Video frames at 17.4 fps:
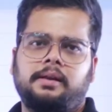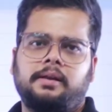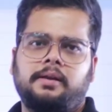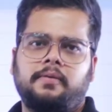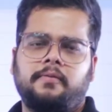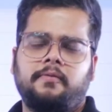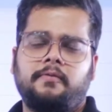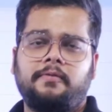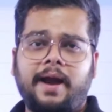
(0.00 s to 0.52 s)

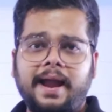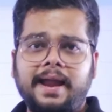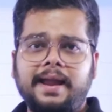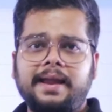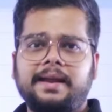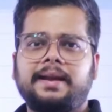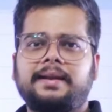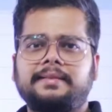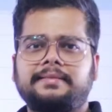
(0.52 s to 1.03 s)

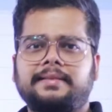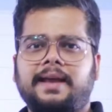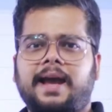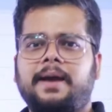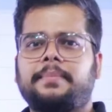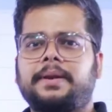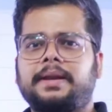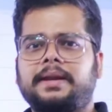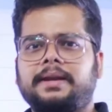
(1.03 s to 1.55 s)
Why it is
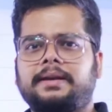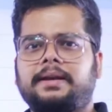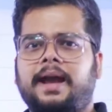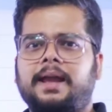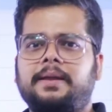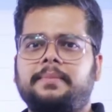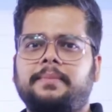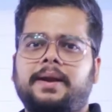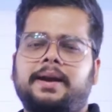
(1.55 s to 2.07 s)
happening
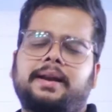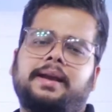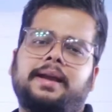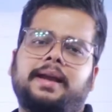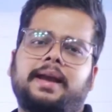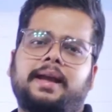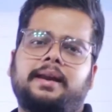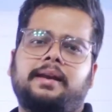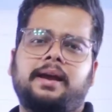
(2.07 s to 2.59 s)
time and
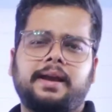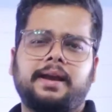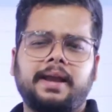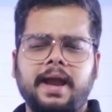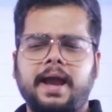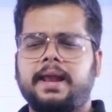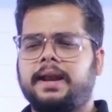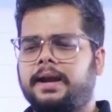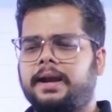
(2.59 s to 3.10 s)
again
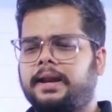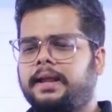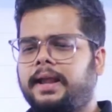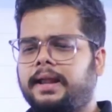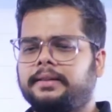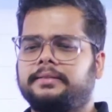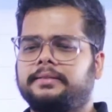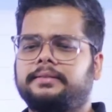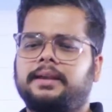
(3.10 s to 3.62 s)
and
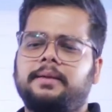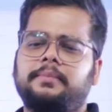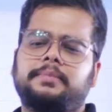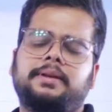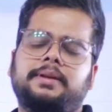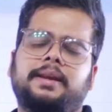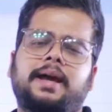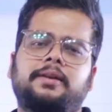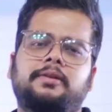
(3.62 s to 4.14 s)
again, the same
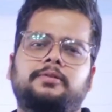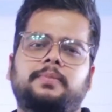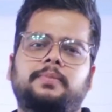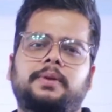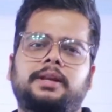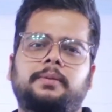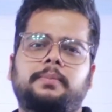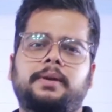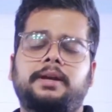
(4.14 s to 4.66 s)
scenario is
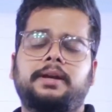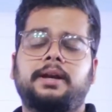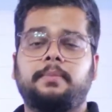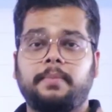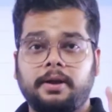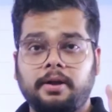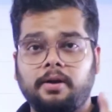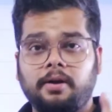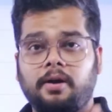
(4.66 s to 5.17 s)
being repeated?
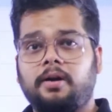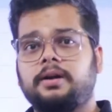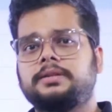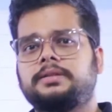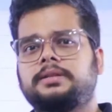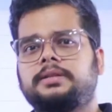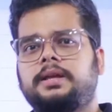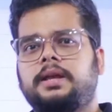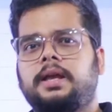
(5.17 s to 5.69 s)

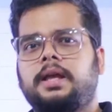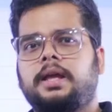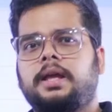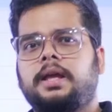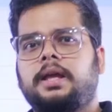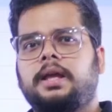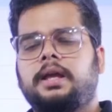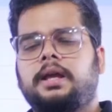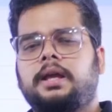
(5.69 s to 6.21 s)
Because
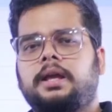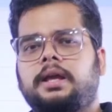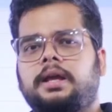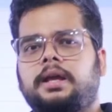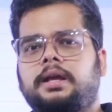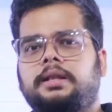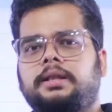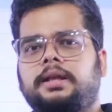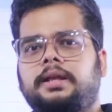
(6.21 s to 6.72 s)

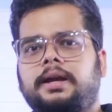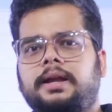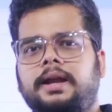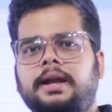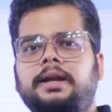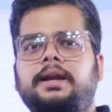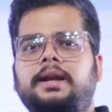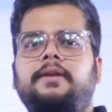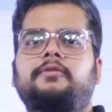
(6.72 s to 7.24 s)
the
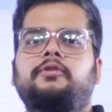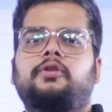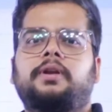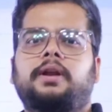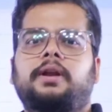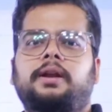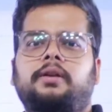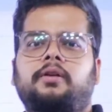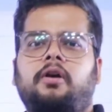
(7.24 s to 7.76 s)

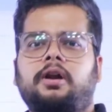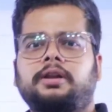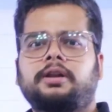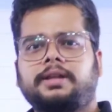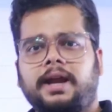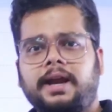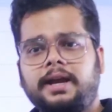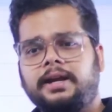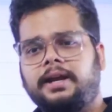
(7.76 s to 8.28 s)
interviewer or
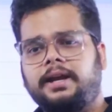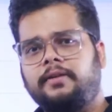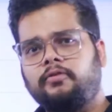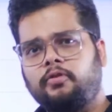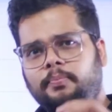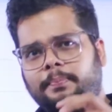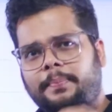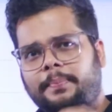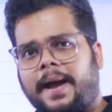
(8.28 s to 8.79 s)
the
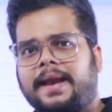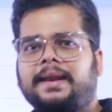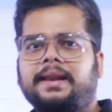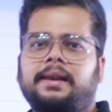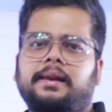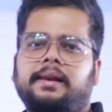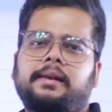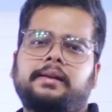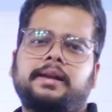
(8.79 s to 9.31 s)
interview
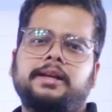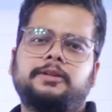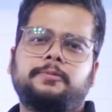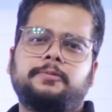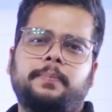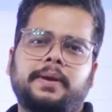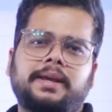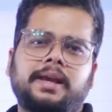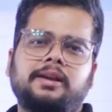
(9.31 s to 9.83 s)
panel is
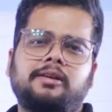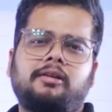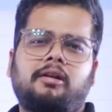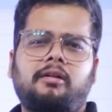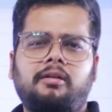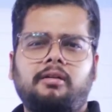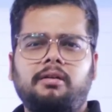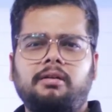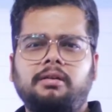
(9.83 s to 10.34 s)
picking
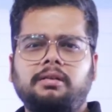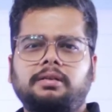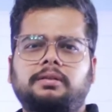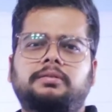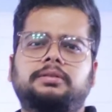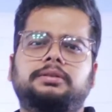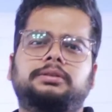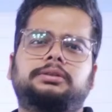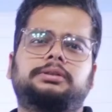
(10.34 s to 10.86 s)
all
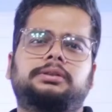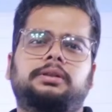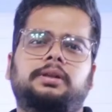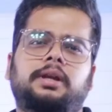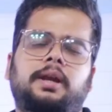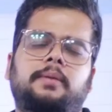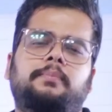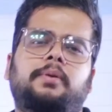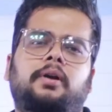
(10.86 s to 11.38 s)
those
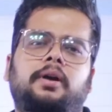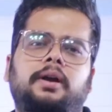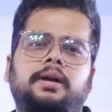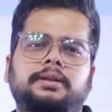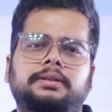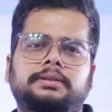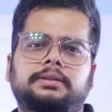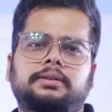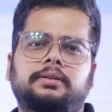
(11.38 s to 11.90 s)

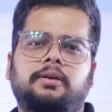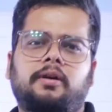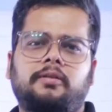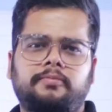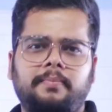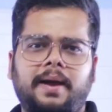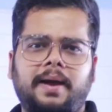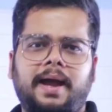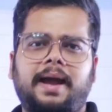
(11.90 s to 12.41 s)
employees of
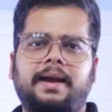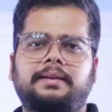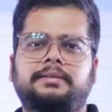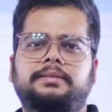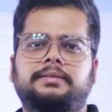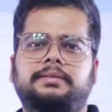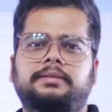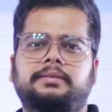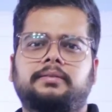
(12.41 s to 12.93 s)

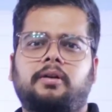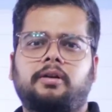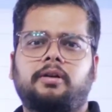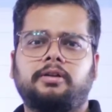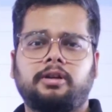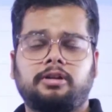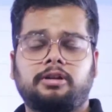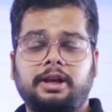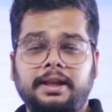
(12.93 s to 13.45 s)
banks or
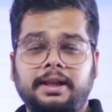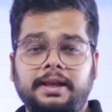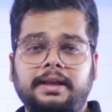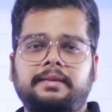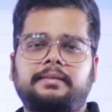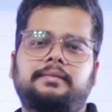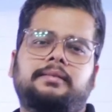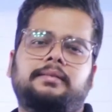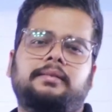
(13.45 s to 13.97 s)
your
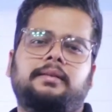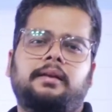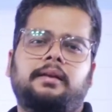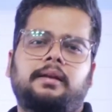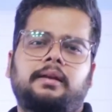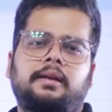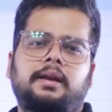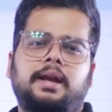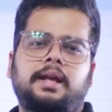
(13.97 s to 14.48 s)
colleagues
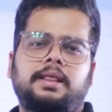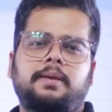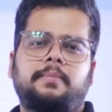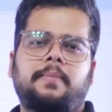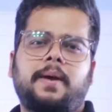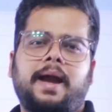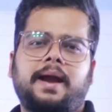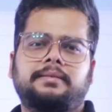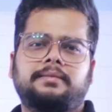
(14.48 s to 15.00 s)
in the
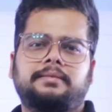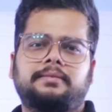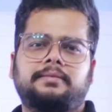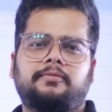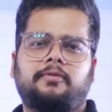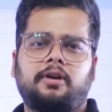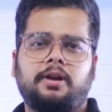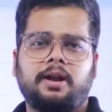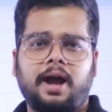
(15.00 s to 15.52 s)
banks
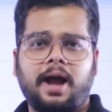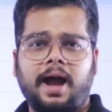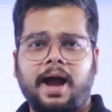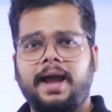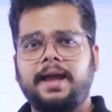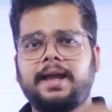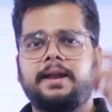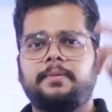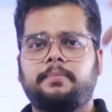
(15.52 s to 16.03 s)
for
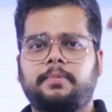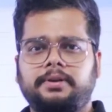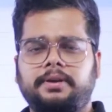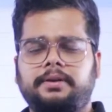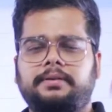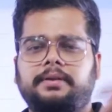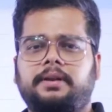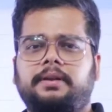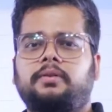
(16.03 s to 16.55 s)
higher
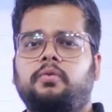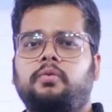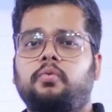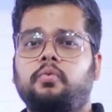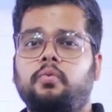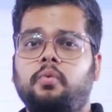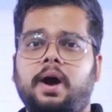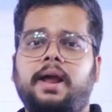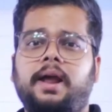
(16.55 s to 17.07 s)
position
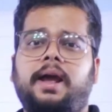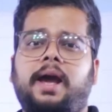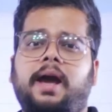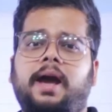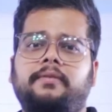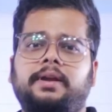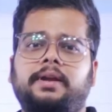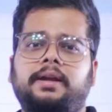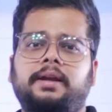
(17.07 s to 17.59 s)
who are
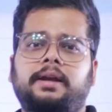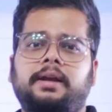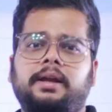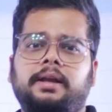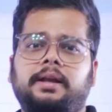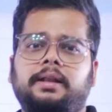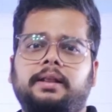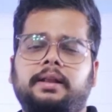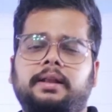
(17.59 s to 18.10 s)
having
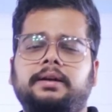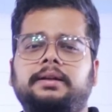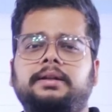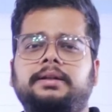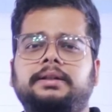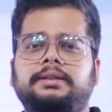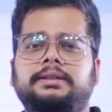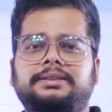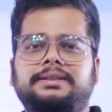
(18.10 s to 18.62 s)
the
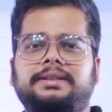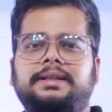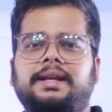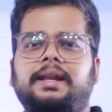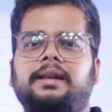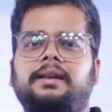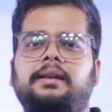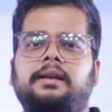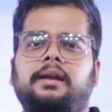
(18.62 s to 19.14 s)

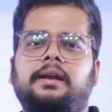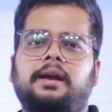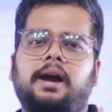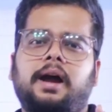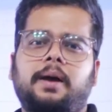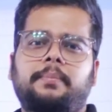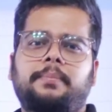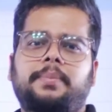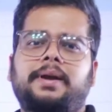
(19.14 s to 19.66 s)
skill
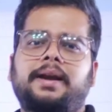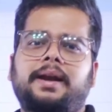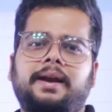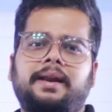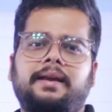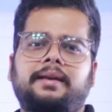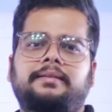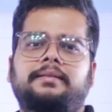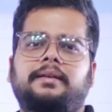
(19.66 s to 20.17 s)

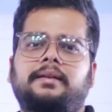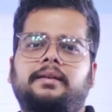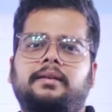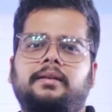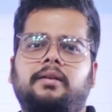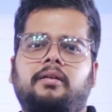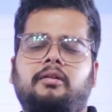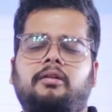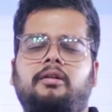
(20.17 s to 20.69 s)
upgradation
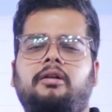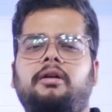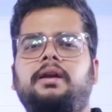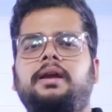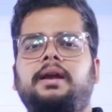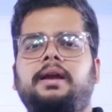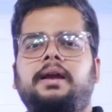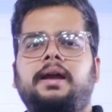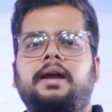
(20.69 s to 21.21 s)
on
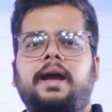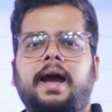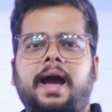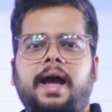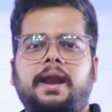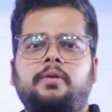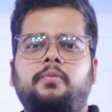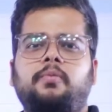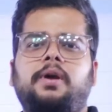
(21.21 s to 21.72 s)

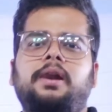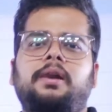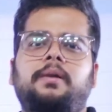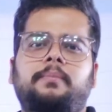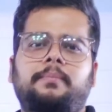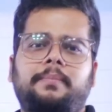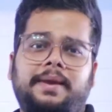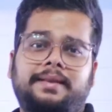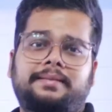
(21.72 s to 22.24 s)
annual
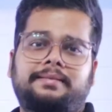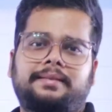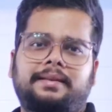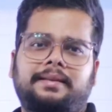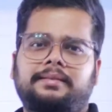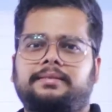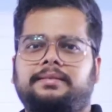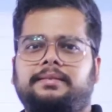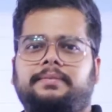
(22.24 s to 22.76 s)
basis.